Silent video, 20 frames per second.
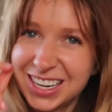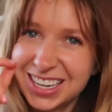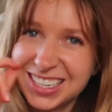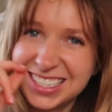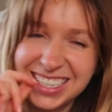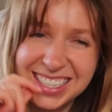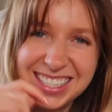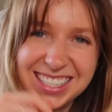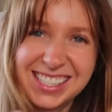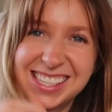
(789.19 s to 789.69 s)
I
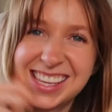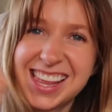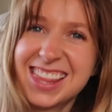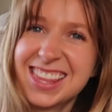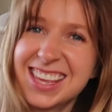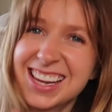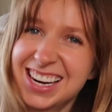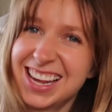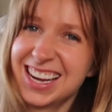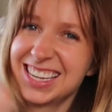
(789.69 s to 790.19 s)
just sit
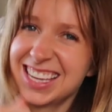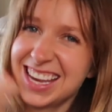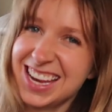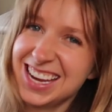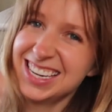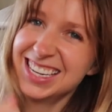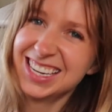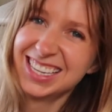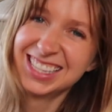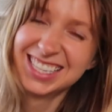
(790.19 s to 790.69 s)
there like
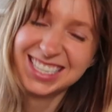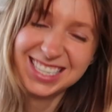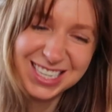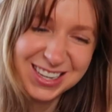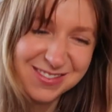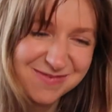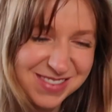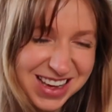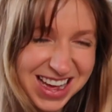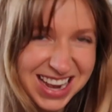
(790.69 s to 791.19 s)
eating the
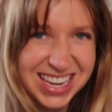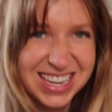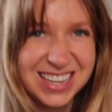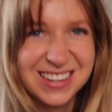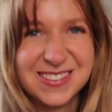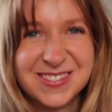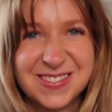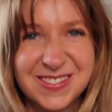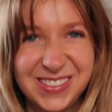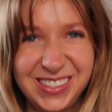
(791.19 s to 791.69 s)

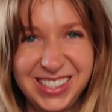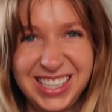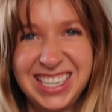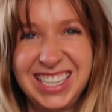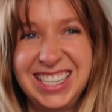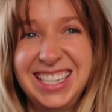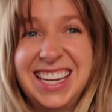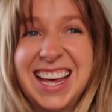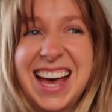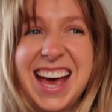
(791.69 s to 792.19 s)
chapati all
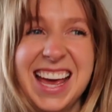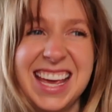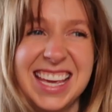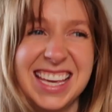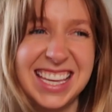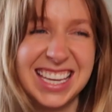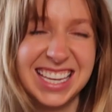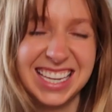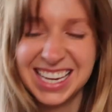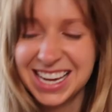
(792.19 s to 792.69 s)

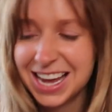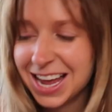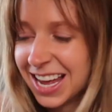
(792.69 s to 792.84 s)
day.